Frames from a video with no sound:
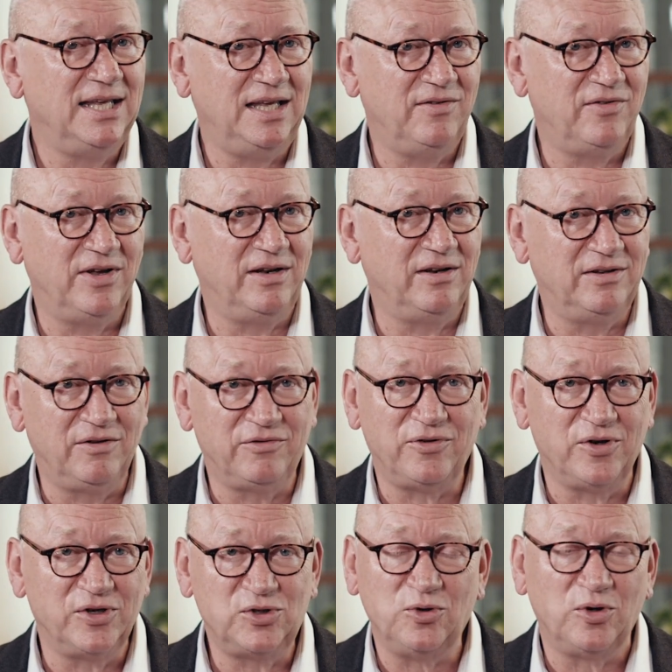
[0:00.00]
even the
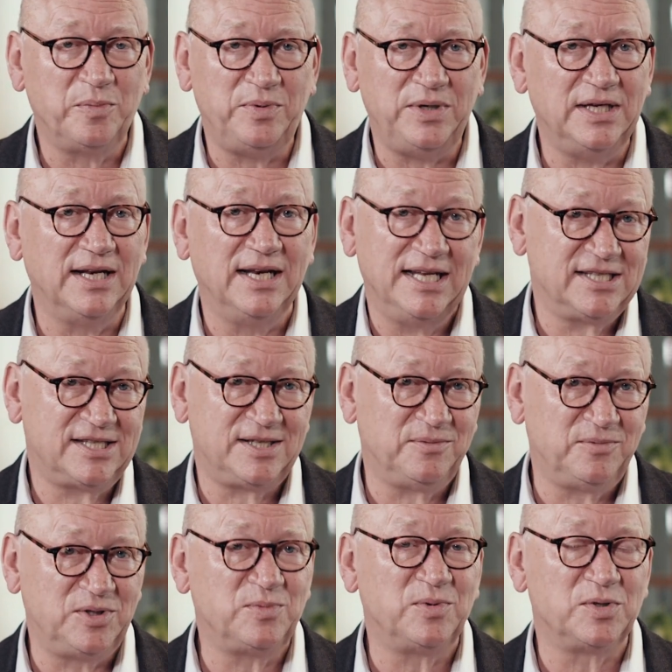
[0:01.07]
first European list,
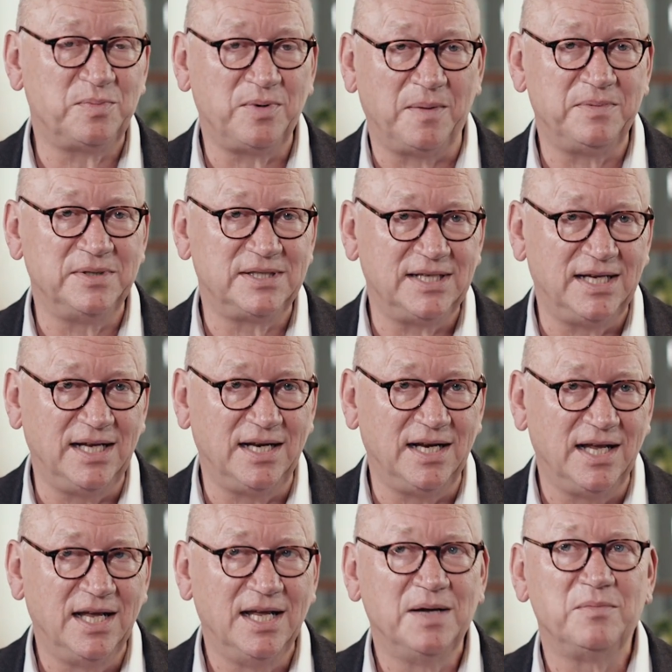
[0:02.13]
which was published
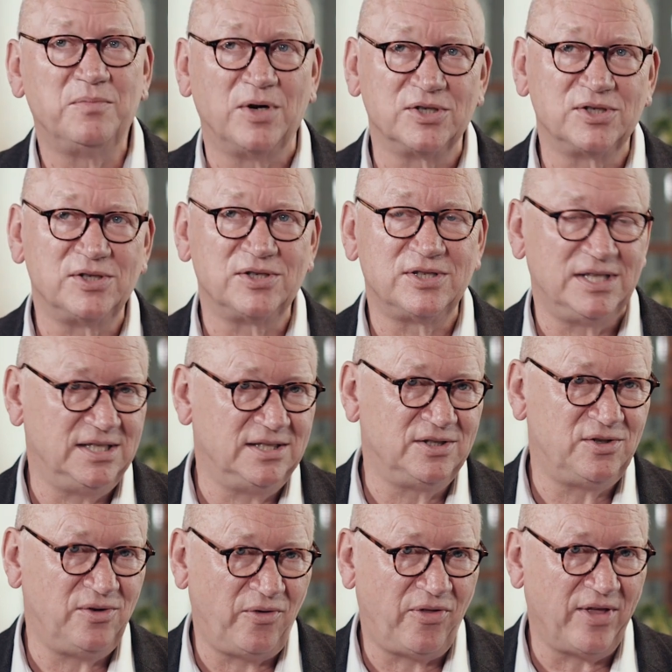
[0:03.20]
in Brussels
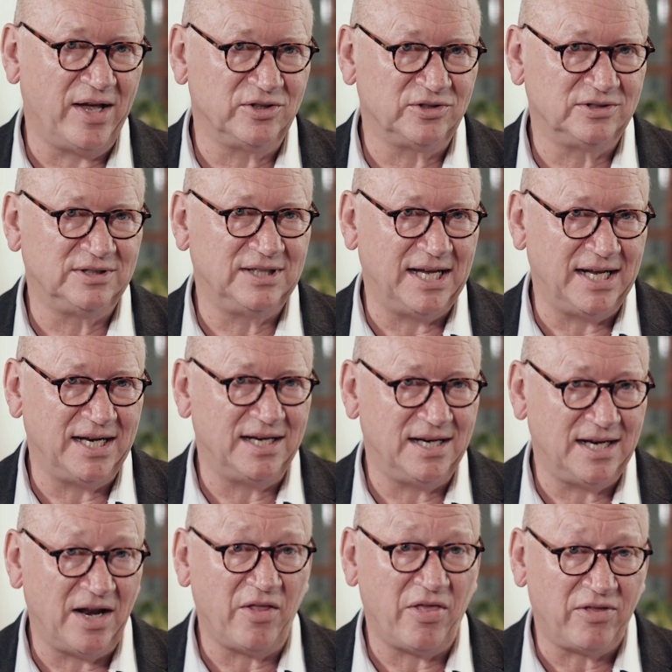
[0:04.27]
in
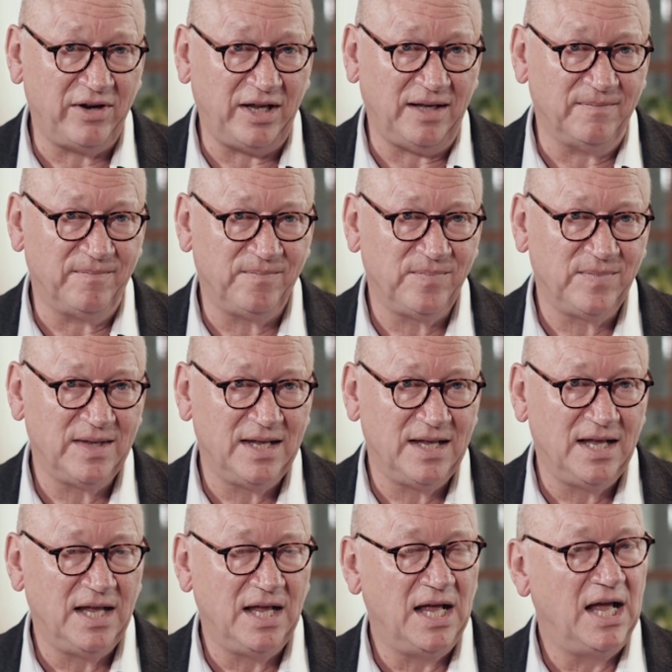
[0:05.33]
2003.
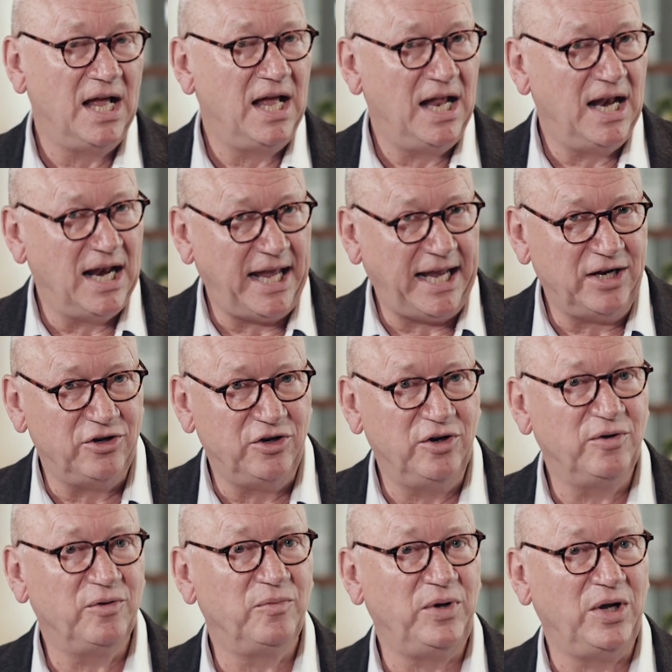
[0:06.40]

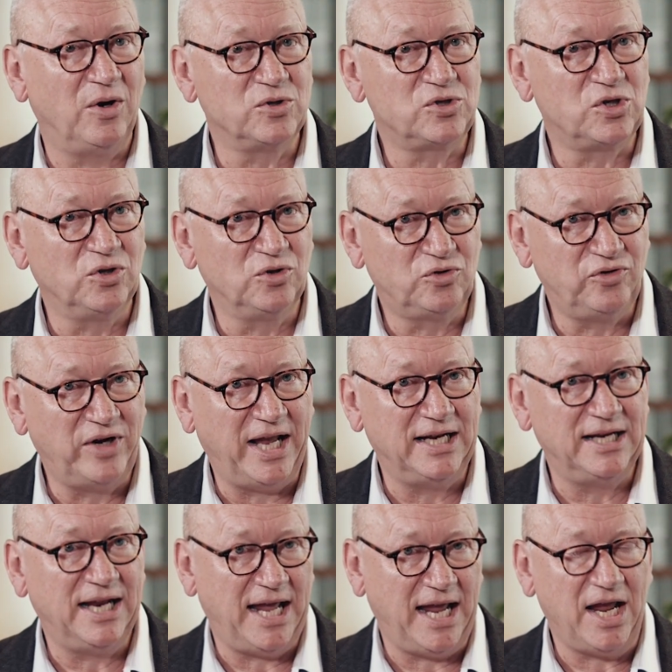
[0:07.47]
Later we also
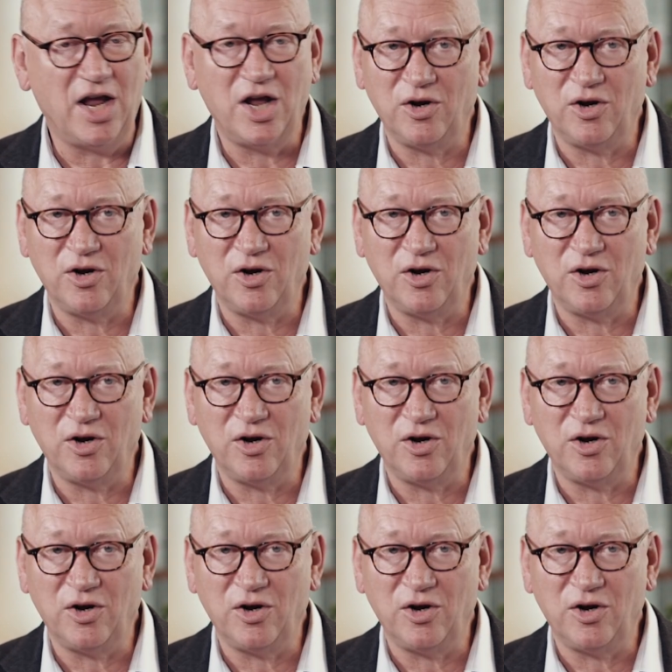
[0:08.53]
created a